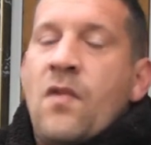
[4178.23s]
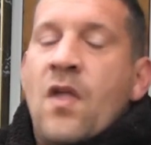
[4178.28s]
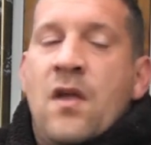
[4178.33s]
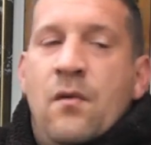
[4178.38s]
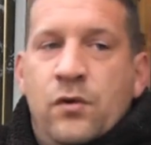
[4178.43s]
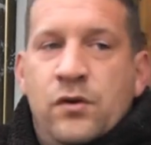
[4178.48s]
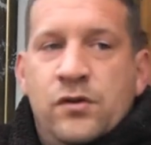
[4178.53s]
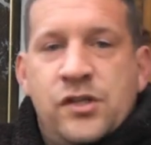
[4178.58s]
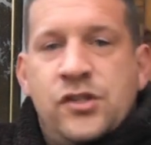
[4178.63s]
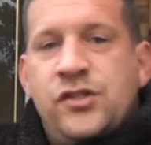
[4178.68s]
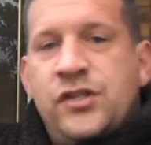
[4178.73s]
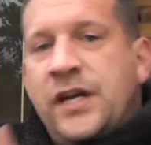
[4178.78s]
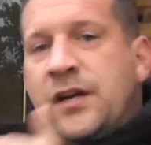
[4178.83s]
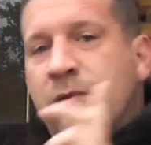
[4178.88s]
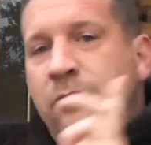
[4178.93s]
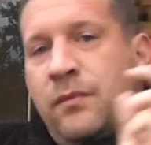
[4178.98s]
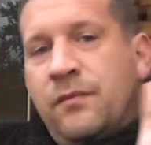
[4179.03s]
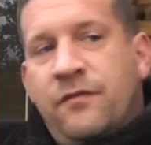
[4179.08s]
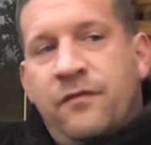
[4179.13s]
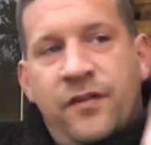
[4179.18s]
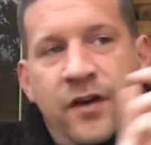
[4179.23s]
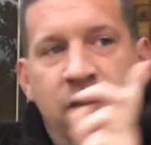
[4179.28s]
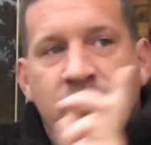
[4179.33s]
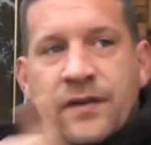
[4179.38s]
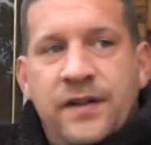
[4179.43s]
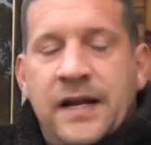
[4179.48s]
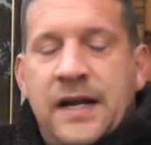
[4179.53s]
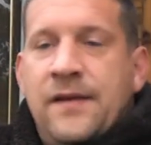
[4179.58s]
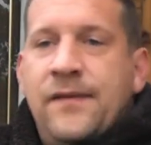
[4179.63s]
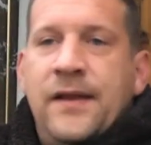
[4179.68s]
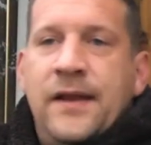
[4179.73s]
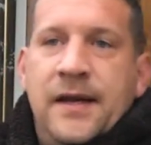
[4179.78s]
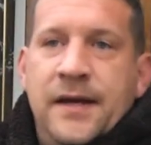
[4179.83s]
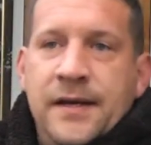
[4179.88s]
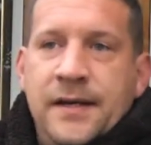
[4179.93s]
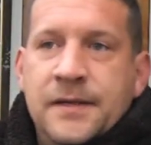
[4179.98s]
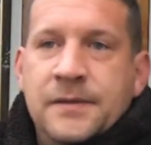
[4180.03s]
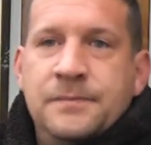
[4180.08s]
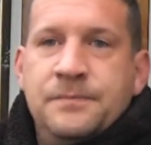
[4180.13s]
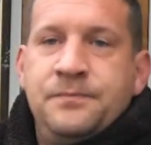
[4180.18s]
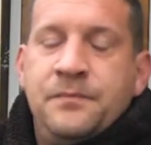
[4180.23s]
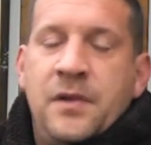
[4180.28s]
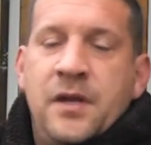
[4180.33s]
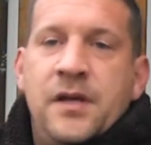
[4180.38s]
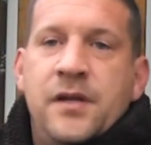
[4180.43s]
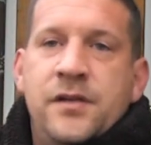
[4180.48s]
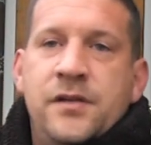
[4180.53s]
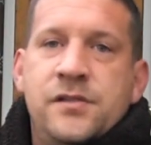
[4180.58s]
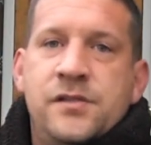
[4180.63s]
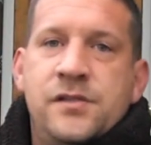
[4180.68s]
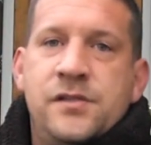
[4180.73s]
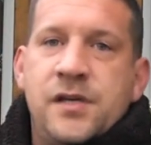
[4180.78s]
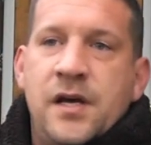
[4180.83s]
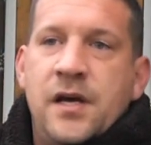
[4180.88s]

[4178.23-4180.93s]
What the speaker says: there was a gentleman further down the lake, and